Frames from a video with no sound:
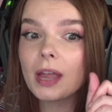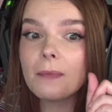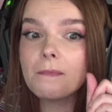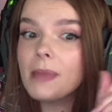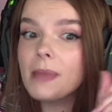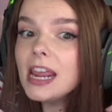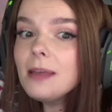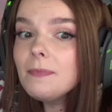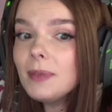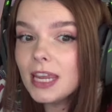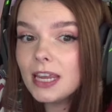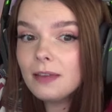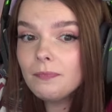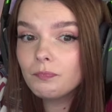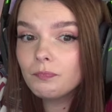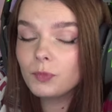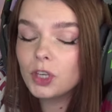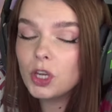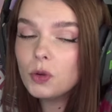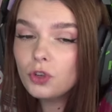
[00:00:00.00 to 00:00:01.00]
Maybe
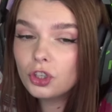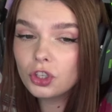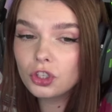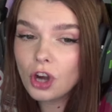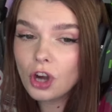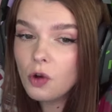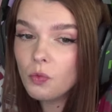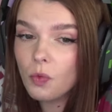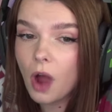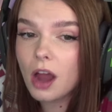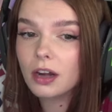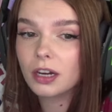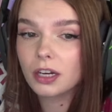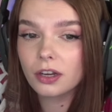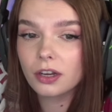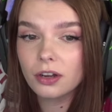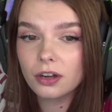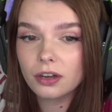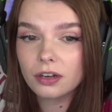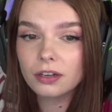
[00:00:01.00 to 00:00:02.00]
you just don't want to
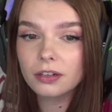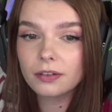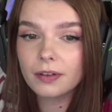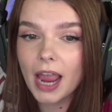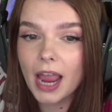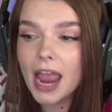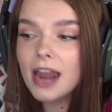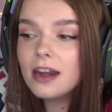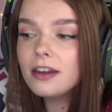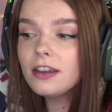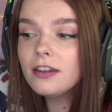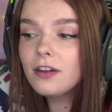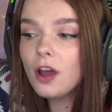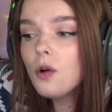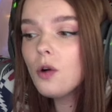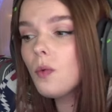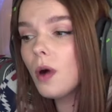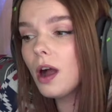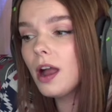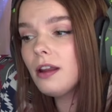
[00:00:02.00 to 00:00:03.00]
cook. And you know
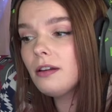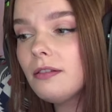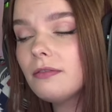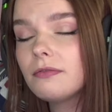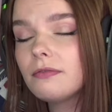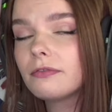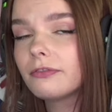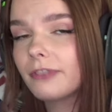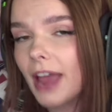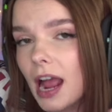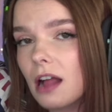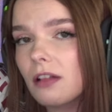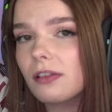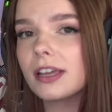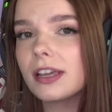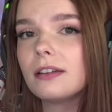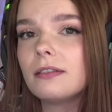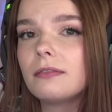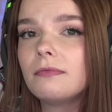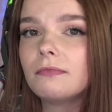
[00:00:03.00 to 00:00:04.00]
what?
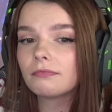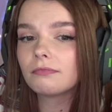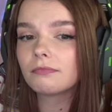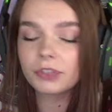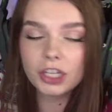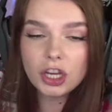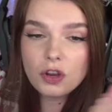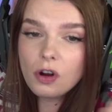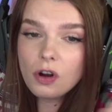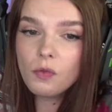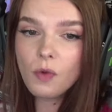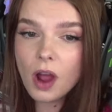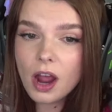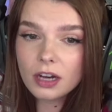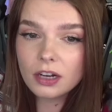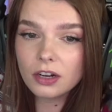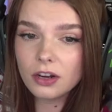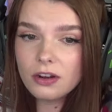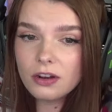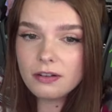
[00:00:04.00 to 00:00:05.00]
Valid you don't want
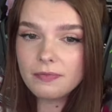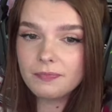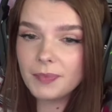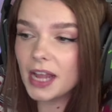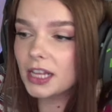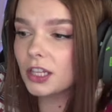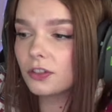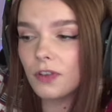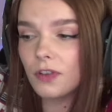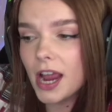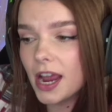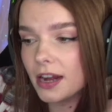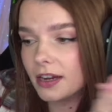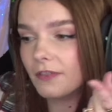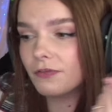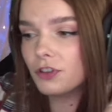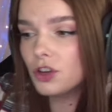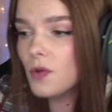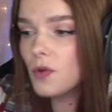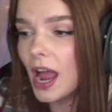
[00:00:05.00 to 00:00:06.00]
to cook, that's fine.
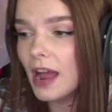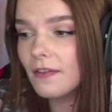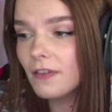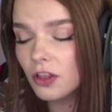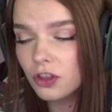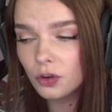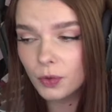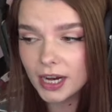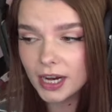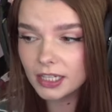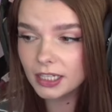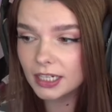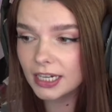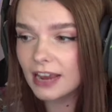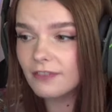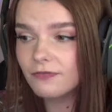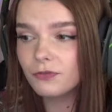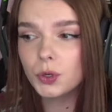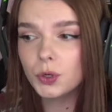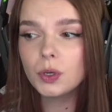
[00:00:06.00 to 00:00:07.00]
If you have other ways to
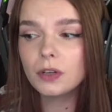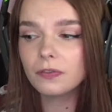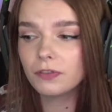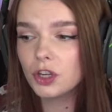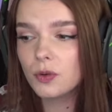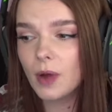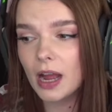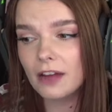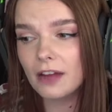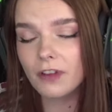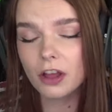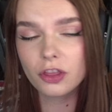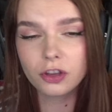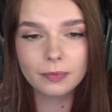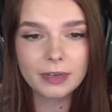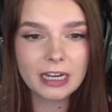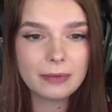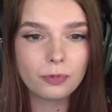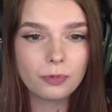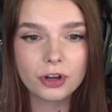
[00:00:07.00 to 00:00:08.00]
get food, if you have other
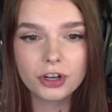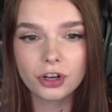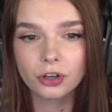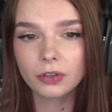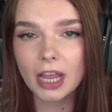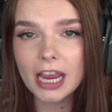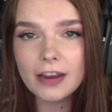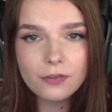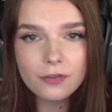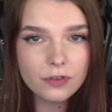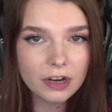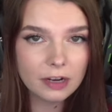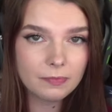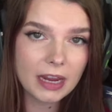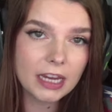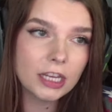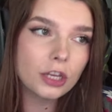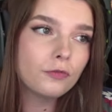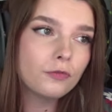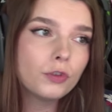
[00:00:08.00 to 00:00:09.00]
people in your life who can
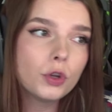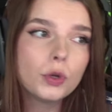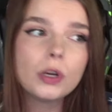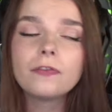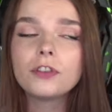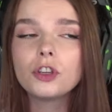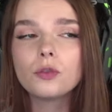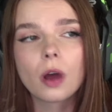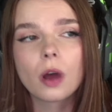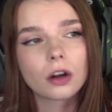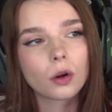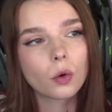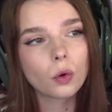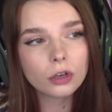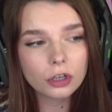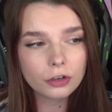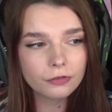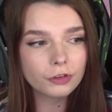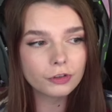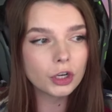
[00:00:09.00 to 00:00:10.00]
make you food, if you want to
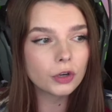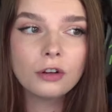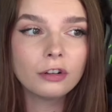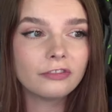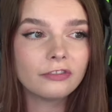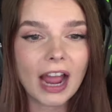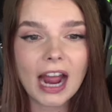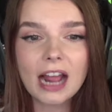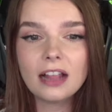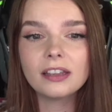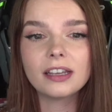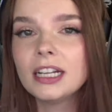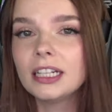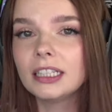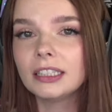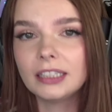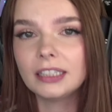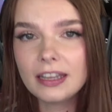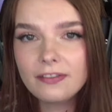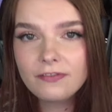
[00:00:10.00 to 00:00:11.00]
order food, valid,
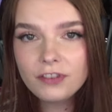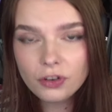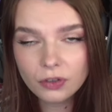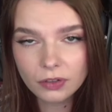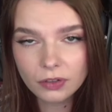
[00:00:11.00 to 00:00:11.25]
live your